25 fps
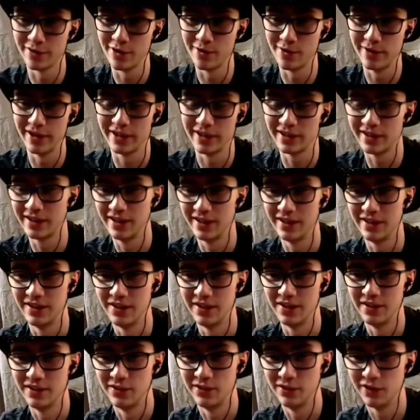it, because
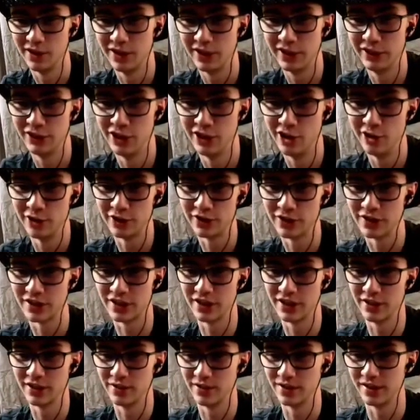there's really no
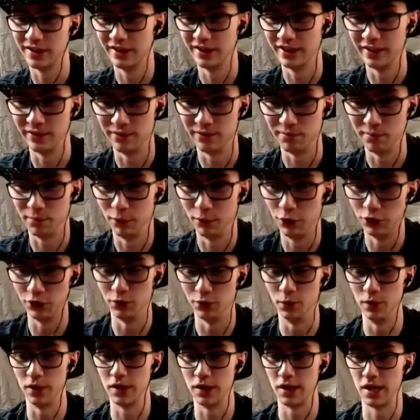excuse to leave blue
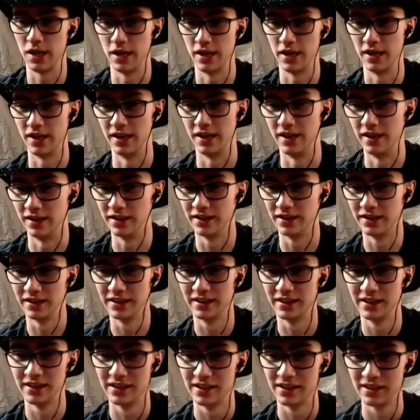with a
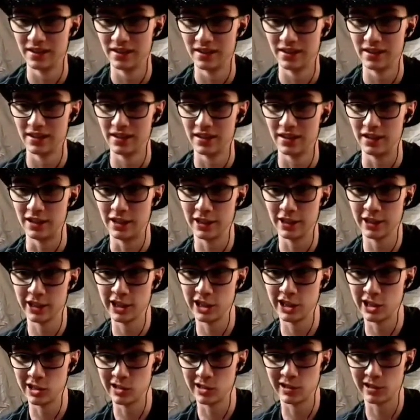
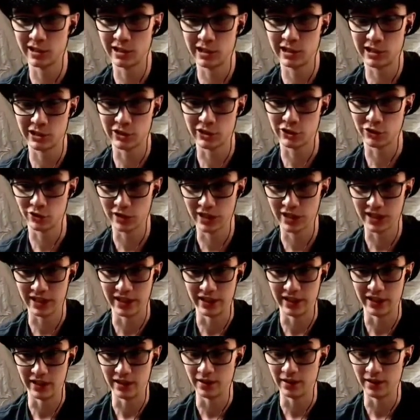unguarded Australia.